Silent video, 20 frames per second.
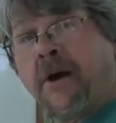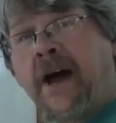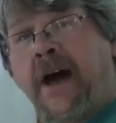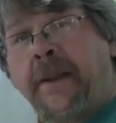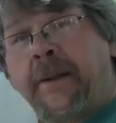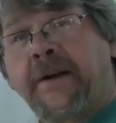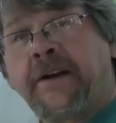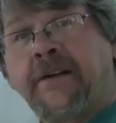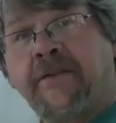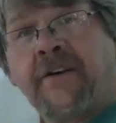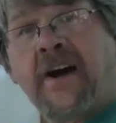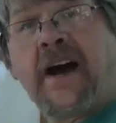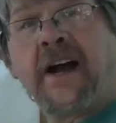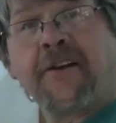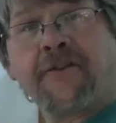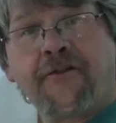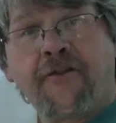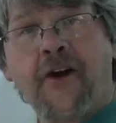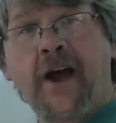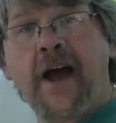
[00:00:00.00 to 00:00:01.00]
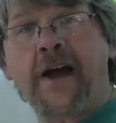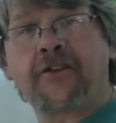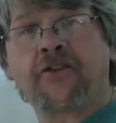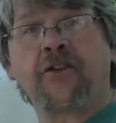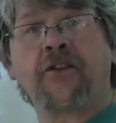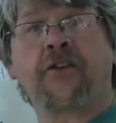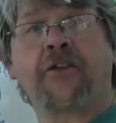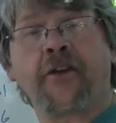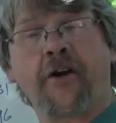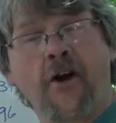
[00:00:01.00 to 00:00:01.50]
how to divide
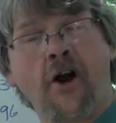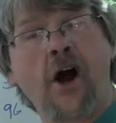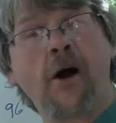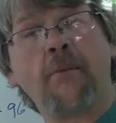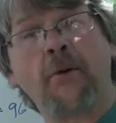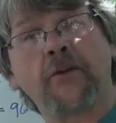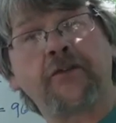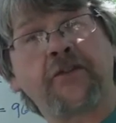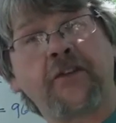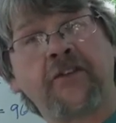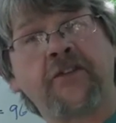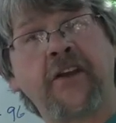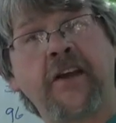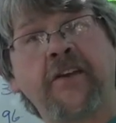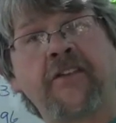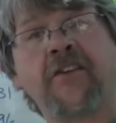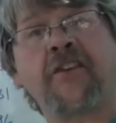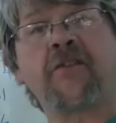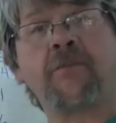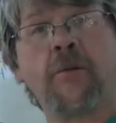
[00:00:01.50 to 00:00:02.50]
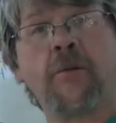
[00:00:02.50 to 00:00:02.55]
fractions. They're almost as easy as